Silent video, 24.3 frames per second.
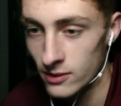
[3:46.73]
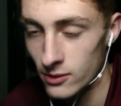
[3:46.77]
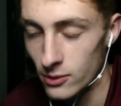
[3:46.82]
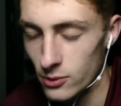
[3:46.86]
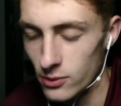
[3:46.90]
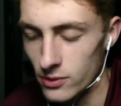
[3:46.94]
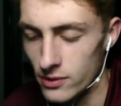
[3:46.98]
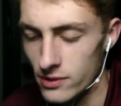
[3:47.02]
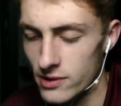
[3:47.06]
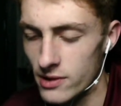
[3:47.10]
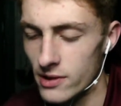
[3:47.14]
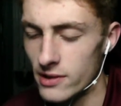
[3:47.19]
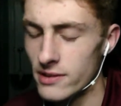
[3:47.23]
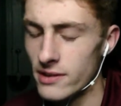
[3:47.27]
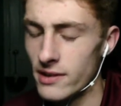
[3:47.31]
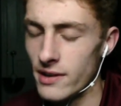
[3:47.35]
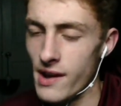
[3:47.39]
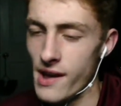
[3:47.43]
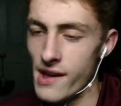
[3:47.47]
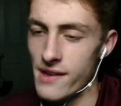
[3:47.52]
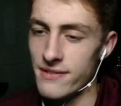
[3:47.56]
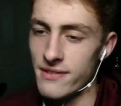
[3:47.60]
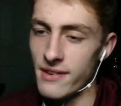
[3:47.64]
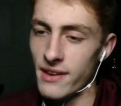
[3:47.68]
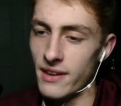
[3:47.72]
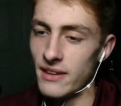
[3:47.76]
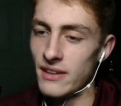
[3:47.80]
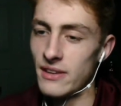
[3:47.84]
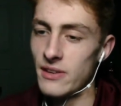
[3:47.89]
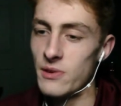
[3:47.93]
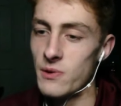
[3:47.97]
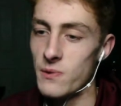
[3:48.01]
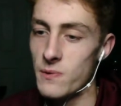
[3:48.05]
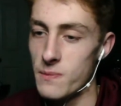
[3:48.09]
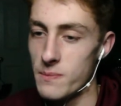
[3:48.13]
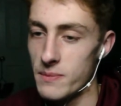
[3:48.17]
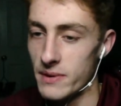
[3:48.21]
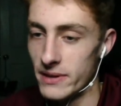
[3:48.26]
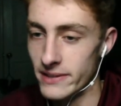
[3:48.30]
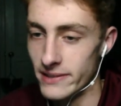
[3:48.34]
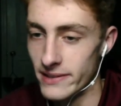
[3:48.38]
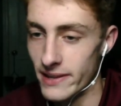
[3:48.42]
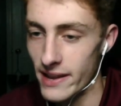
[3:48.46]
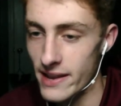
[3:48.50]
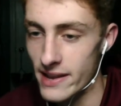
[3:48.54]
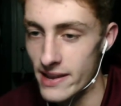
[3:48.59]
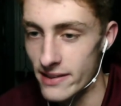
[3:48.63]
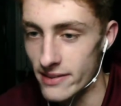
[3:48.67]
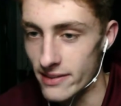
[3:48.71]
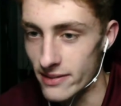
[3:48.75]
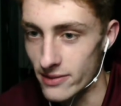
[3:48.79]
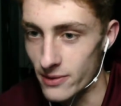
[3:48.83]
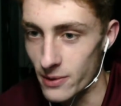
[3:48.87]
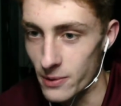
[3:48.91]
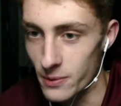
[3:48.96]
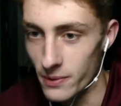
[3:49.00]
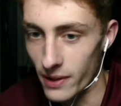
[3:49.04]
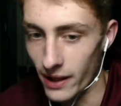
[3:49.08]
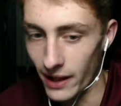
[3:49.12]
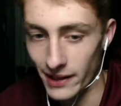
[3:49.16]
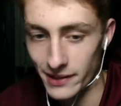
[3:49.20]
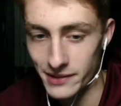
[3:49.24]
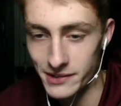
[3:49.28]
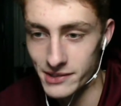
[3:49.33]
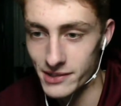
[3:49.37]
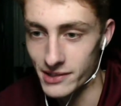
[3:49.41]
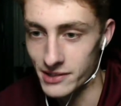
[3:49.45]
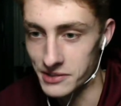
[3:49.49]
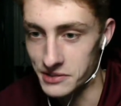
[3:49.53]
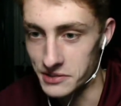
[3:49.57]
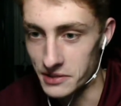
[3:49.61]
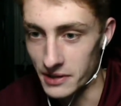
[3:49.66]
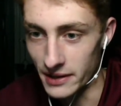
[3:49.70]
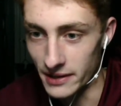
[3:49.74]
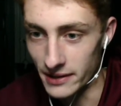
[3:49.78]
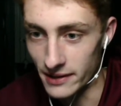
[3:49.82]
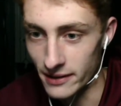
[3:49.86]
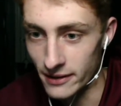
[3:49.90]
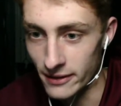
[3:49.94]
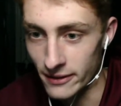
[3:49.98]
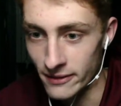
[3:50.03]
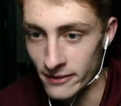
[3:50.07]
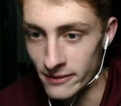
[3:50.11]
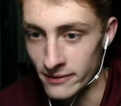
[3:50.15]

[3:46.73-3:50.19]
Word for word: Dude, it's because he has like human teeth too. That's just like.